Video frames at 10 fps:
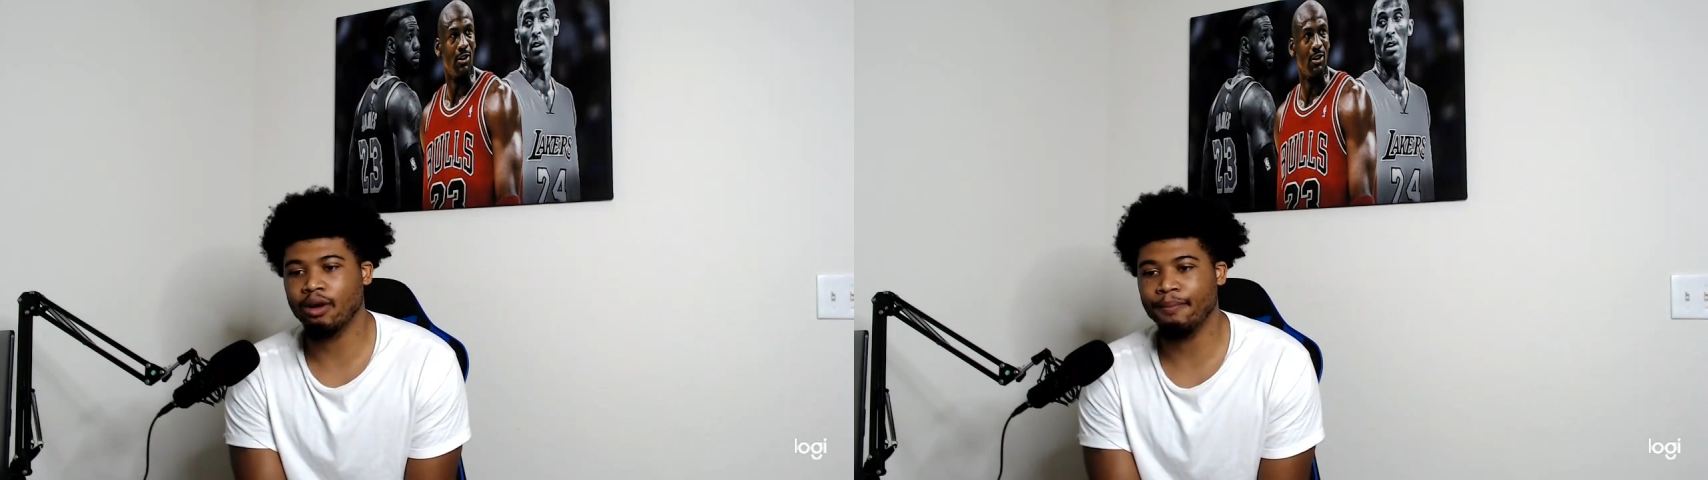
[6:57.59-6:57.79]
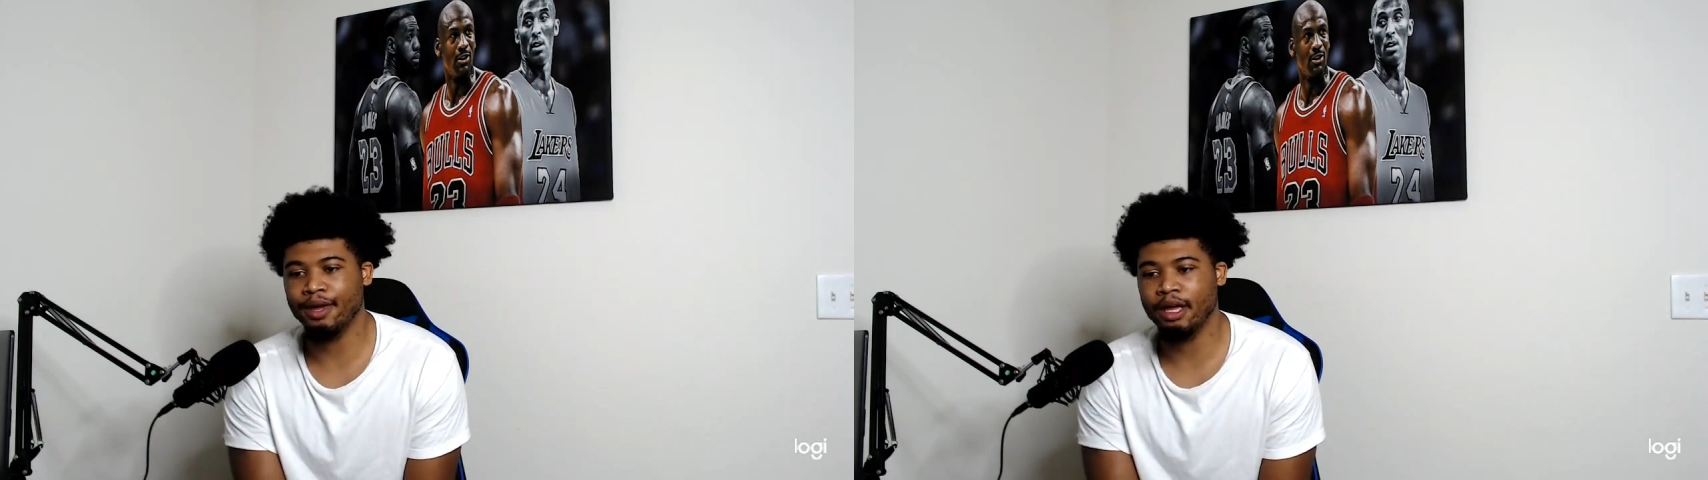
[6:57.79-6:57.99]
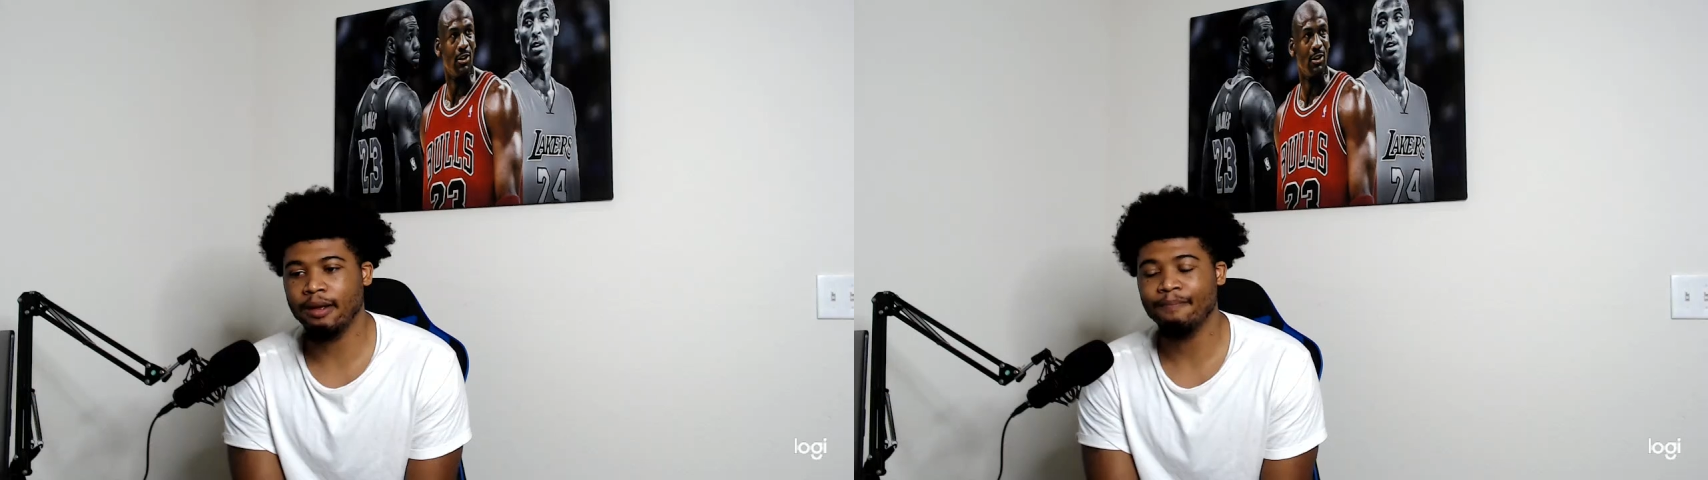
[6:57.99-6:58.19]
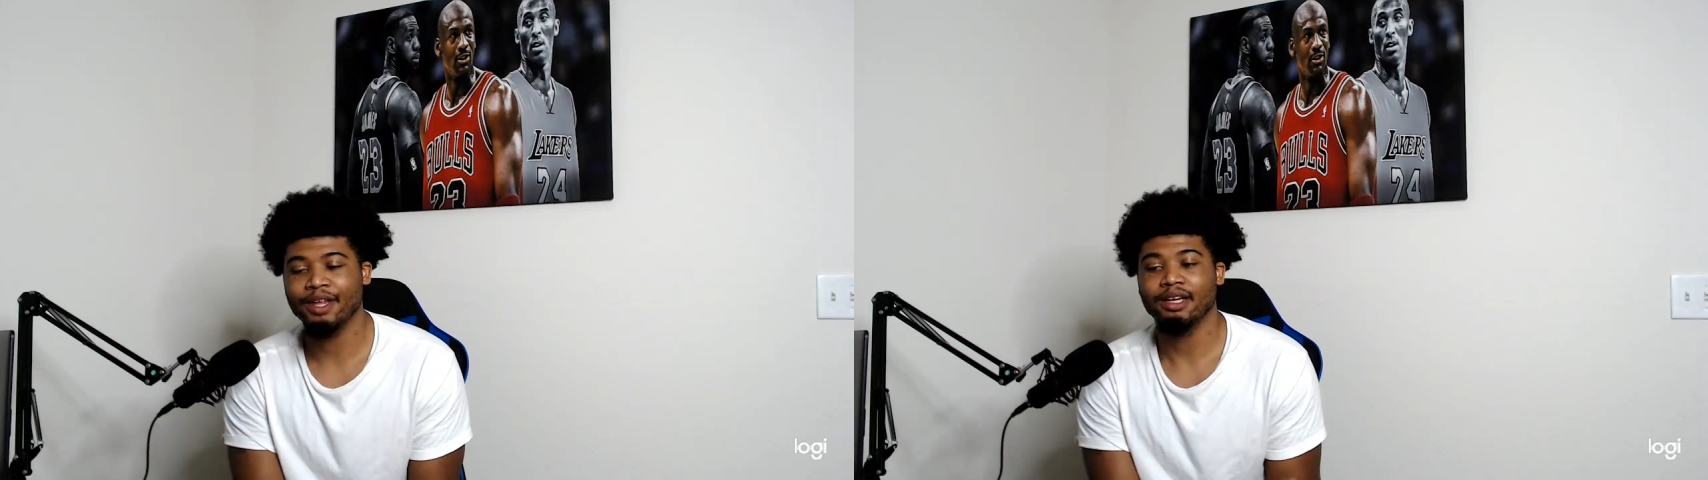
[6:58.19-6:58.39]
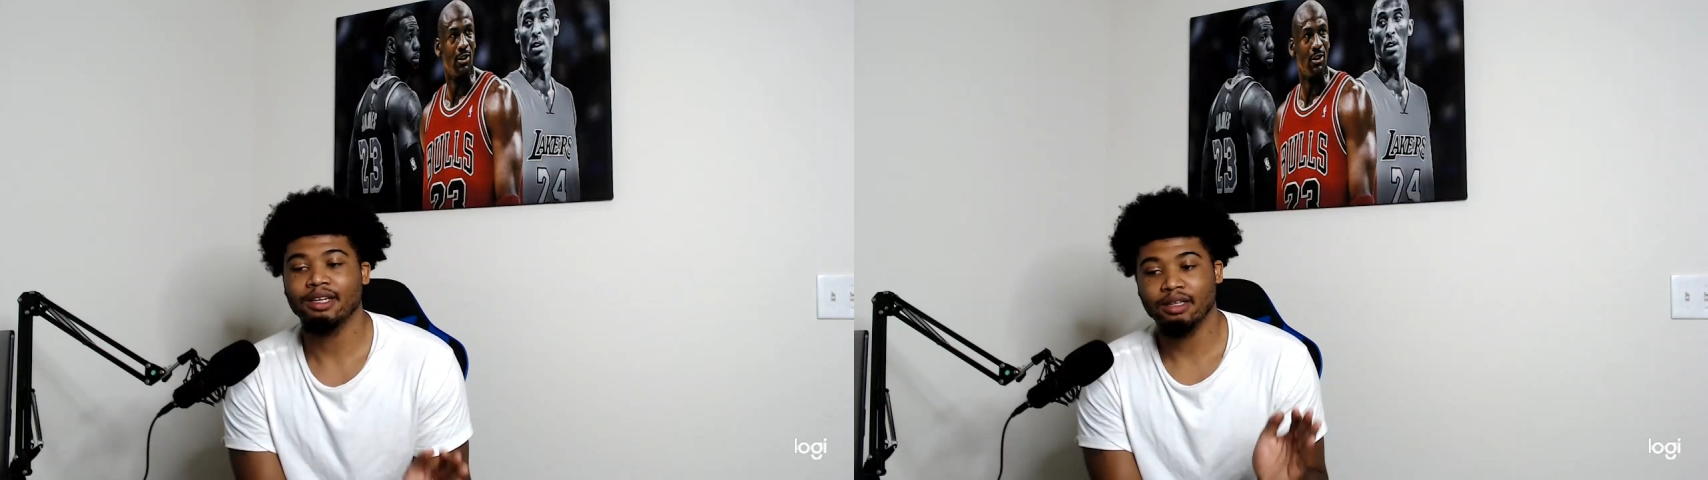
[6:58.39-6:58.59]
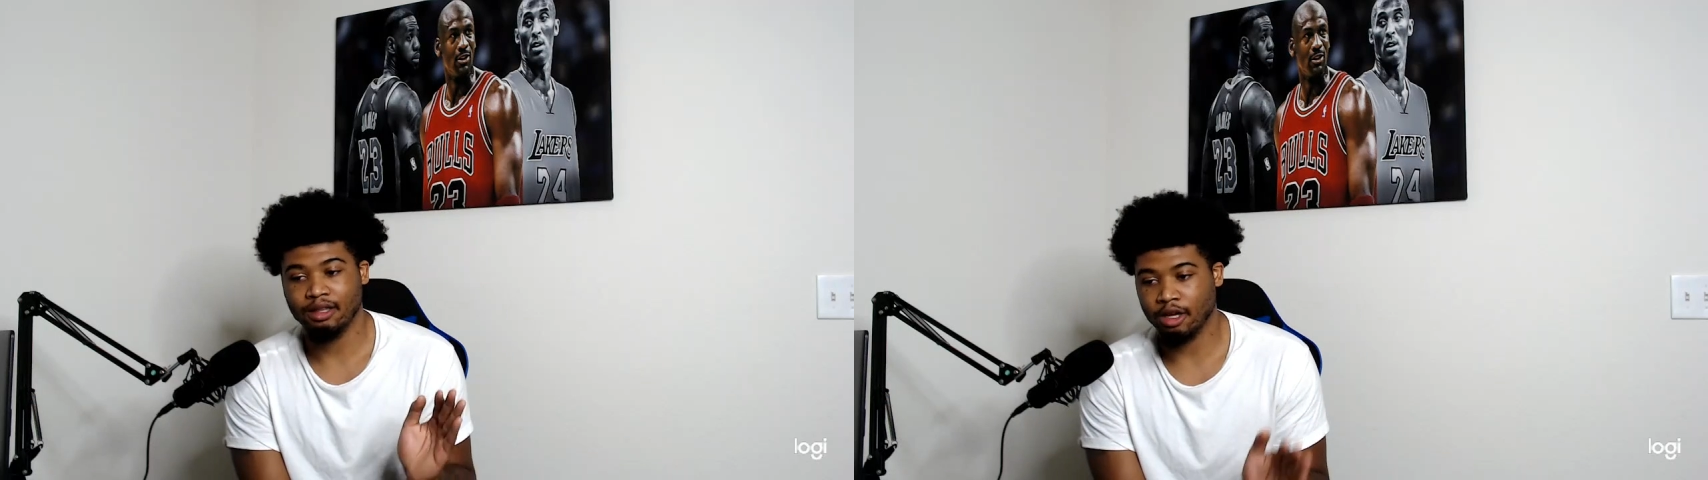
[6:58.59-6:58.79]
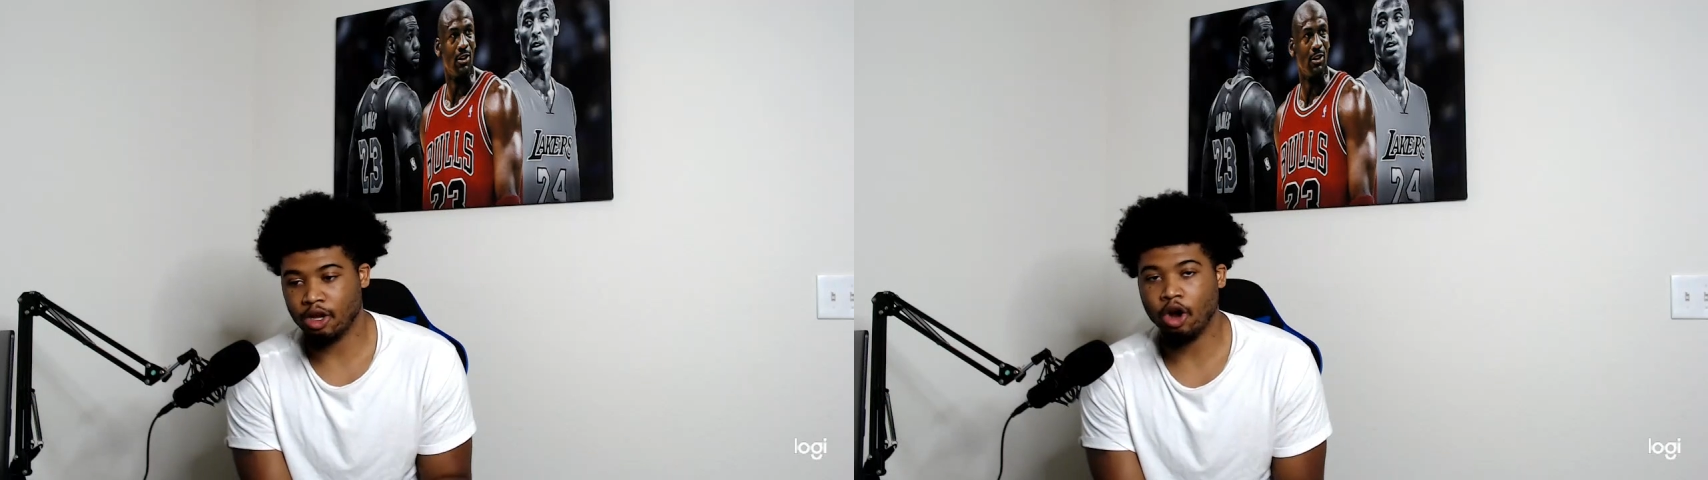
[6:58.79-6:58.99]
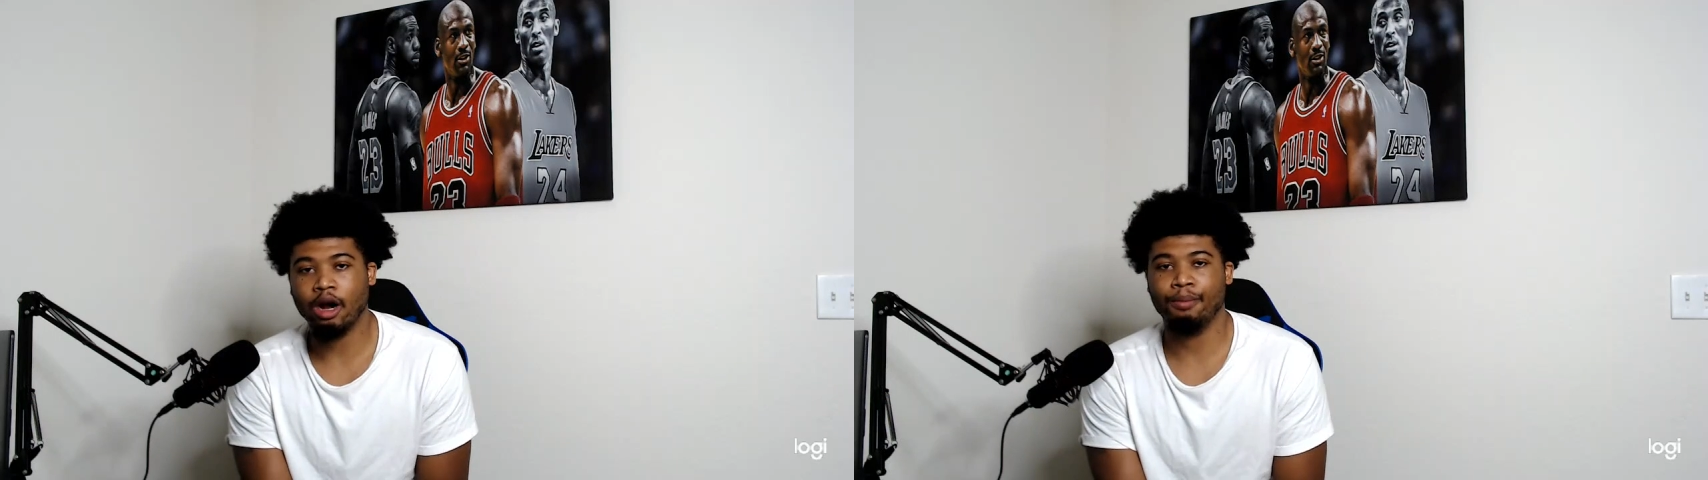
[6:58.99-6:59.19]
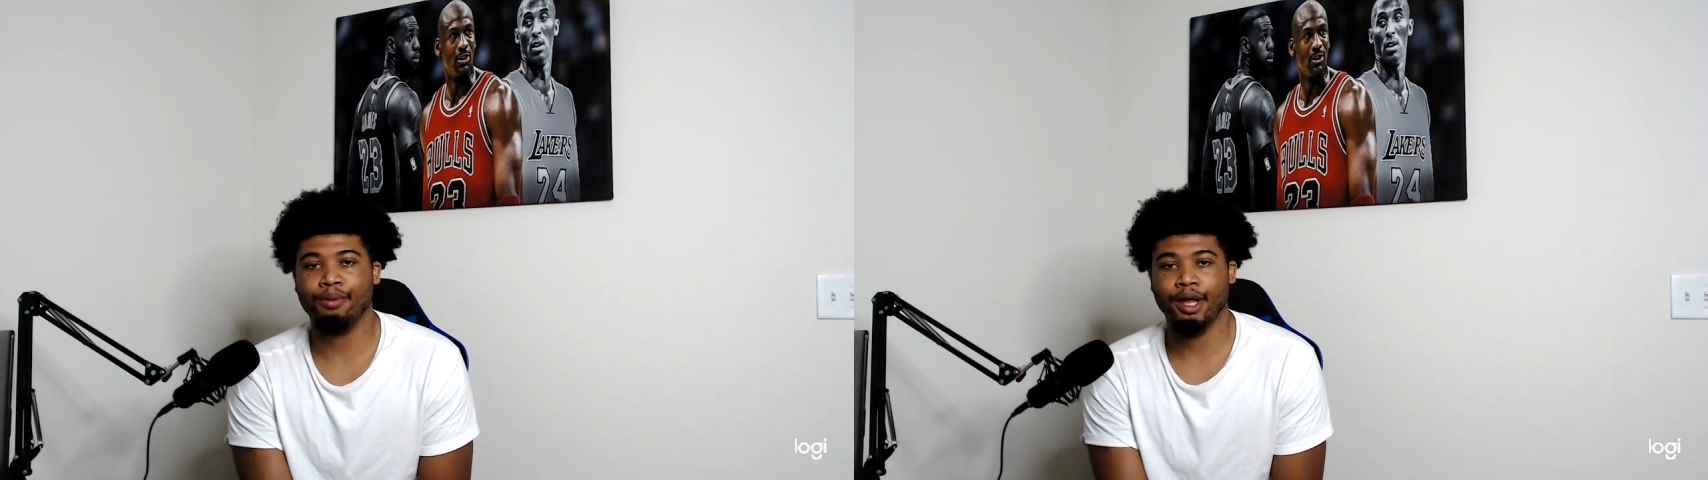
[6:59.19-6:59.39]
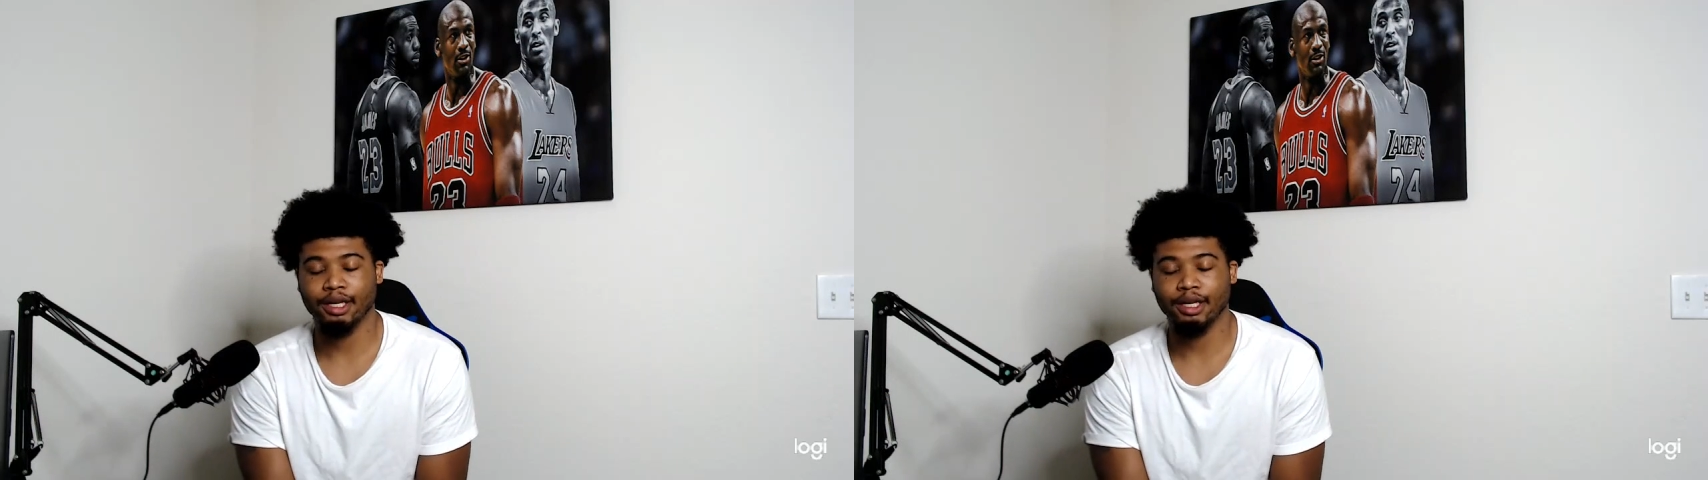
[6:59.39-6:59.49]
be the guard play.